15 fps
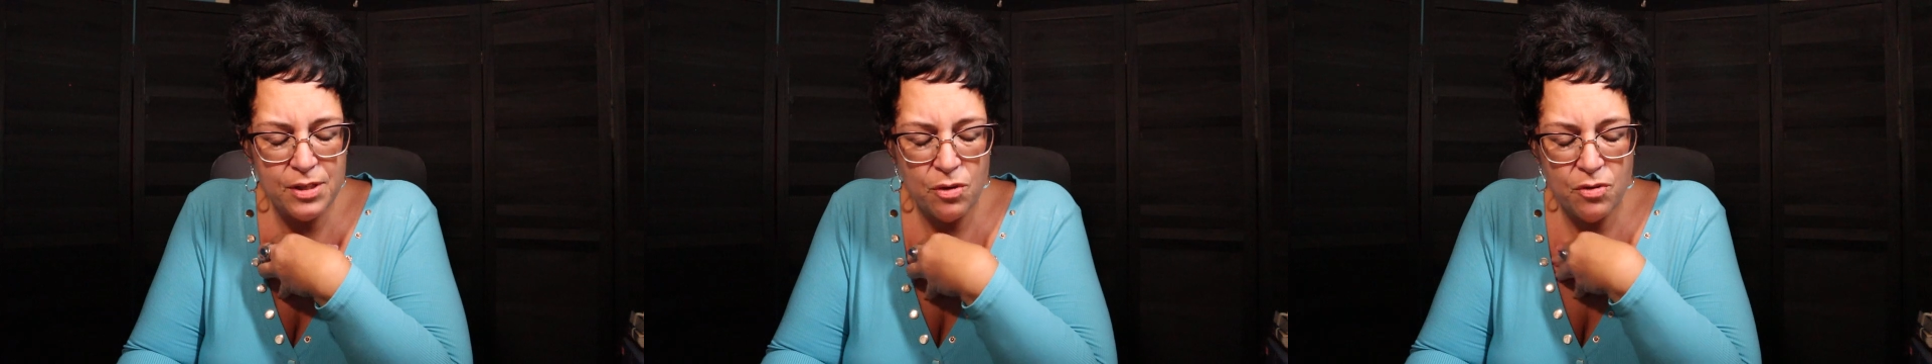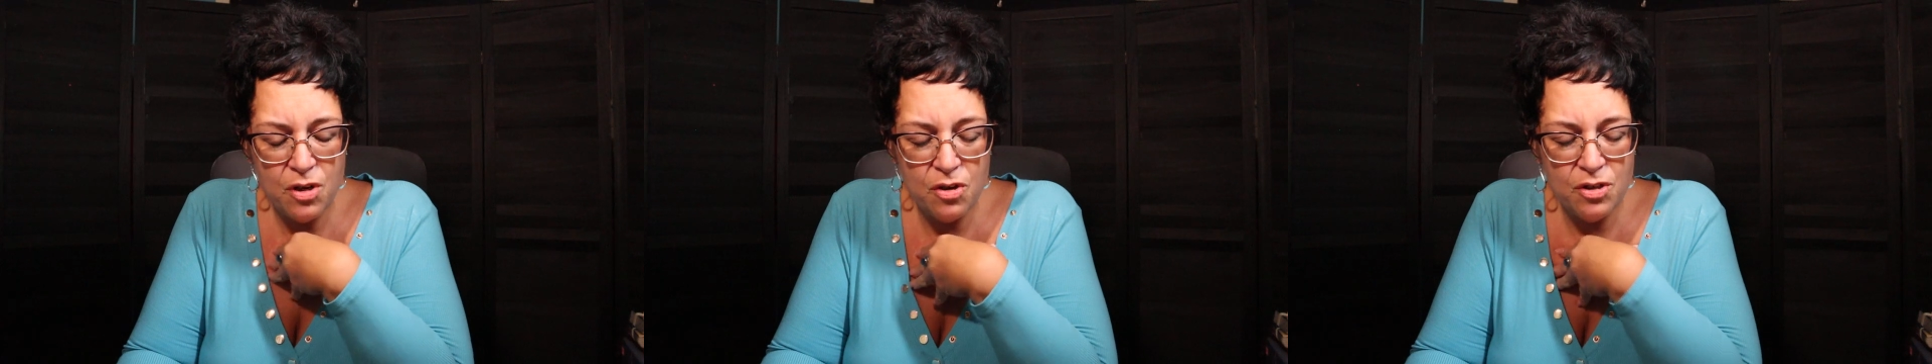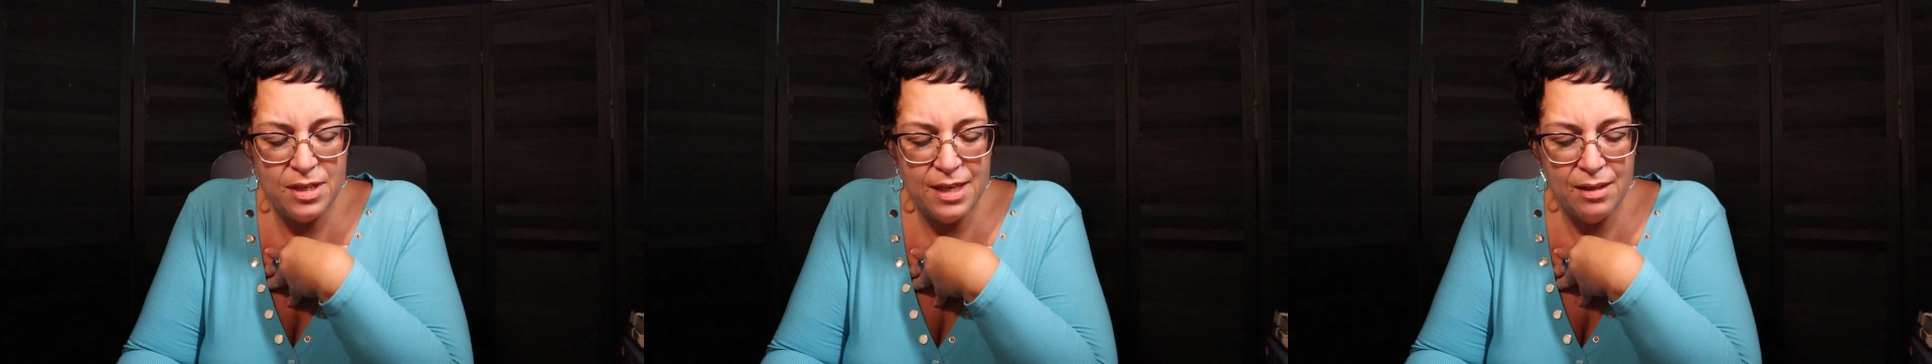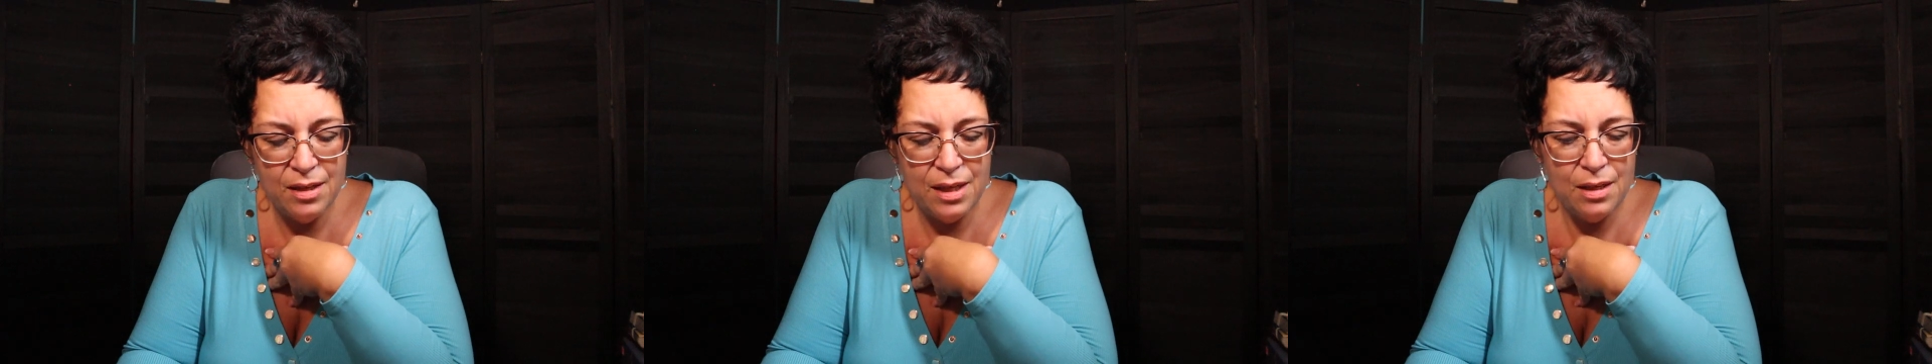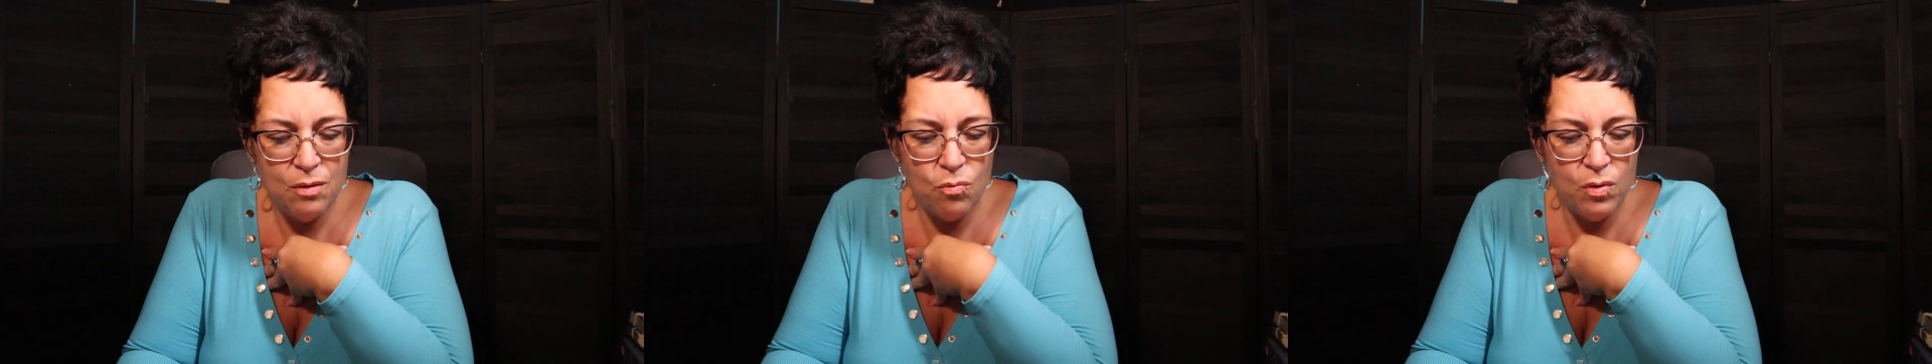So you're
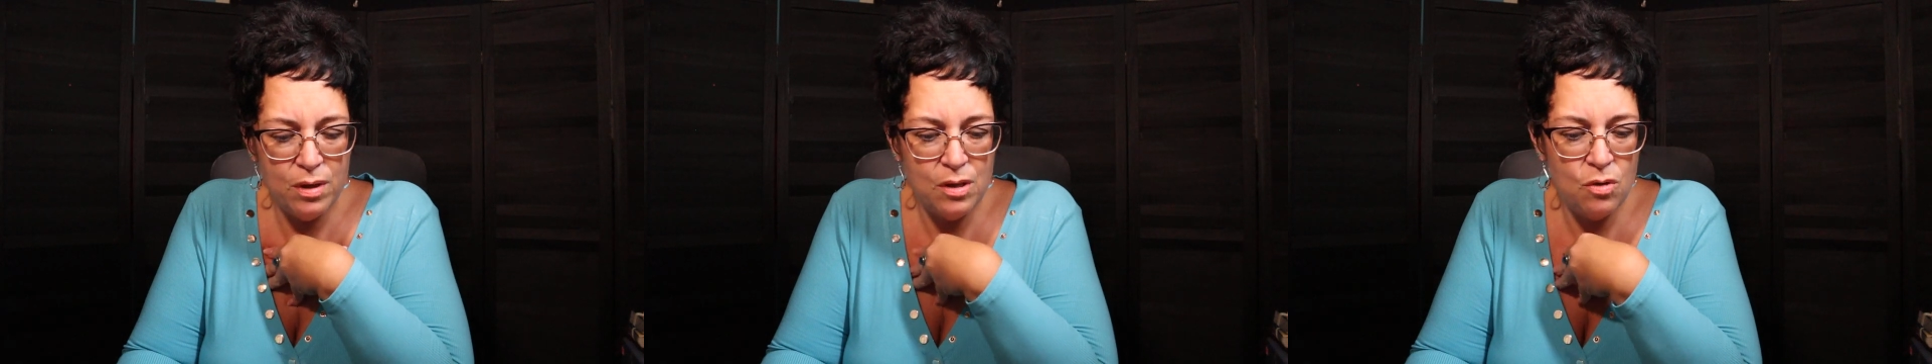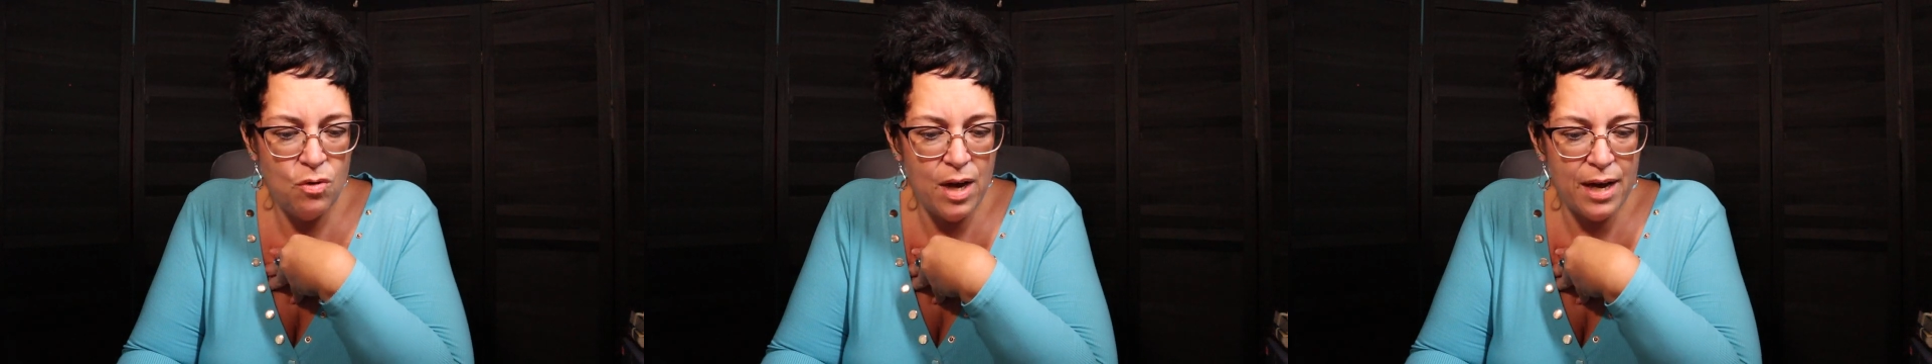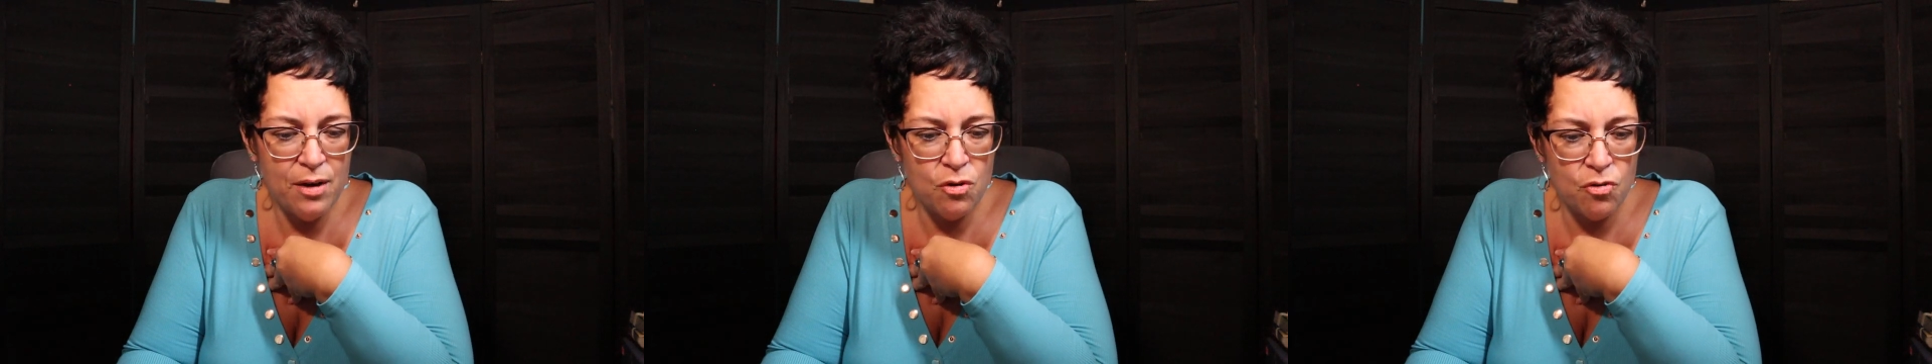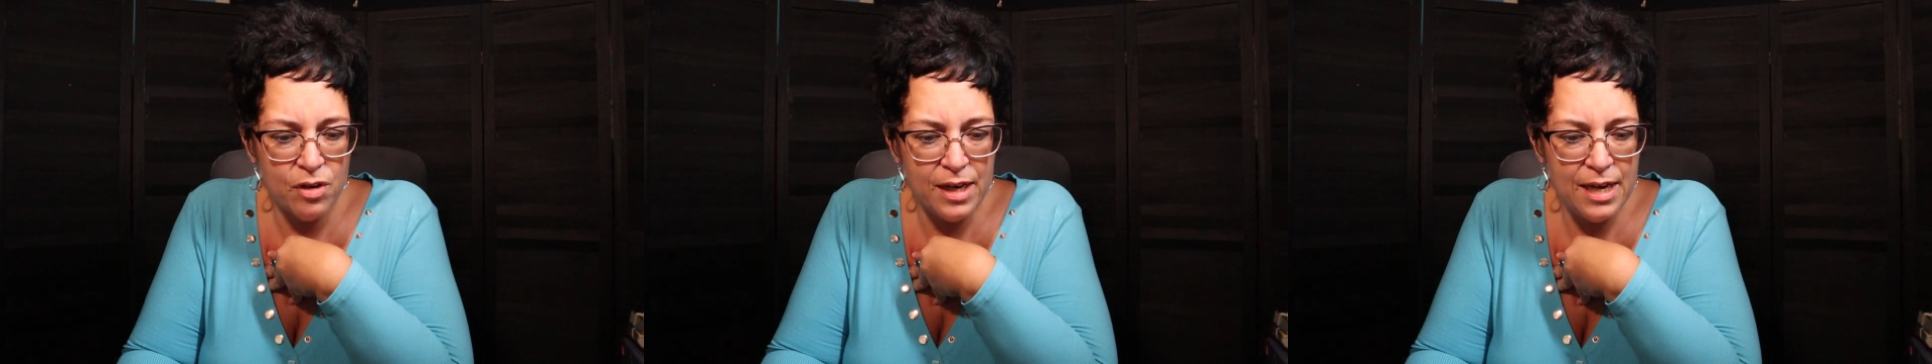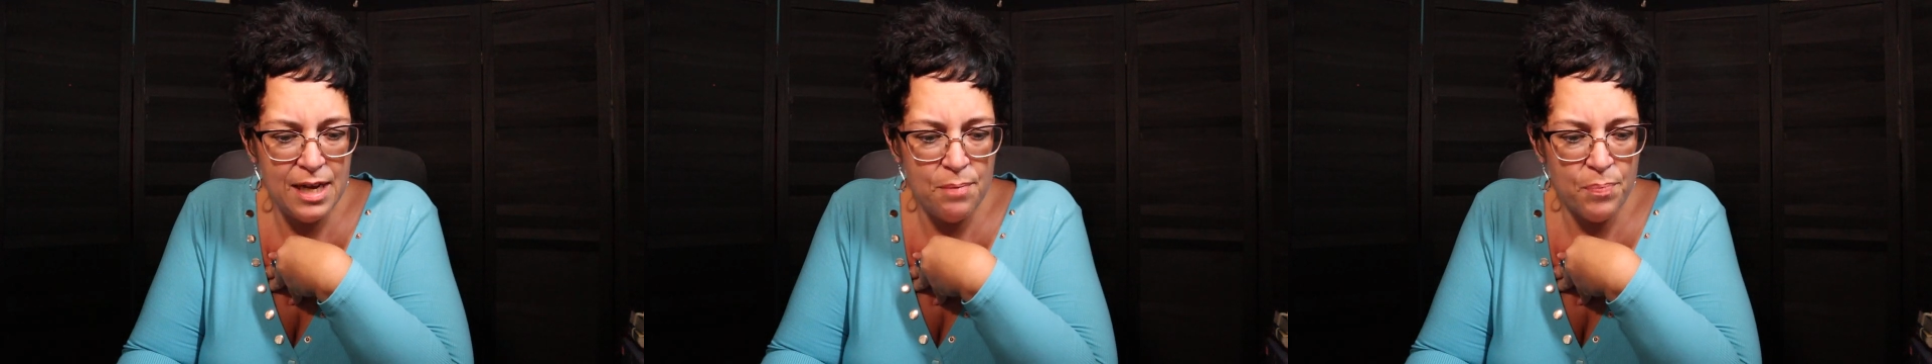dealing, you got a
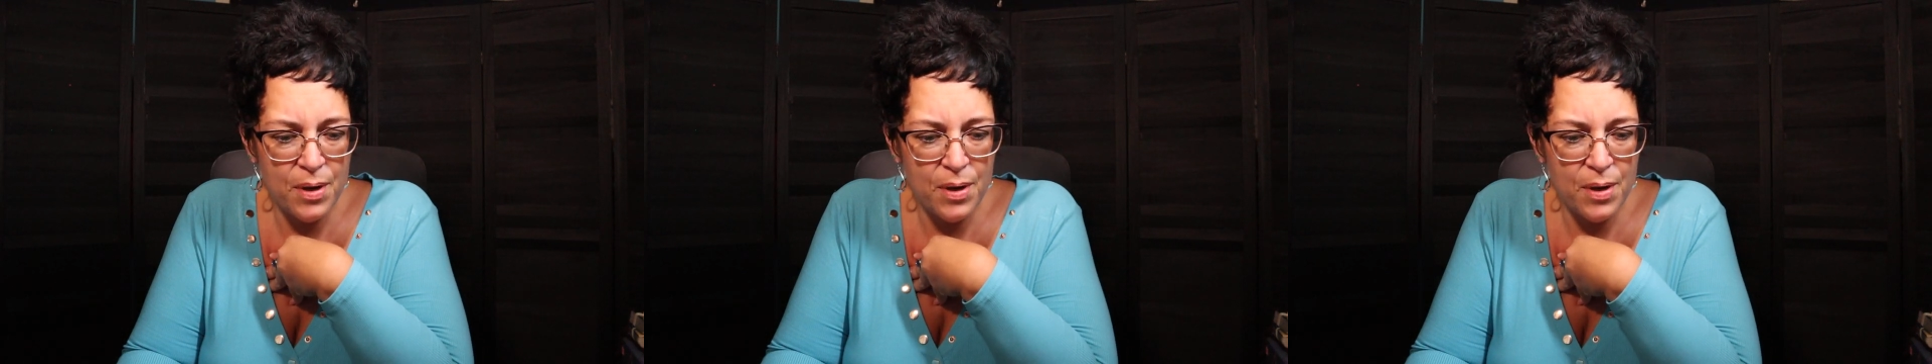greedy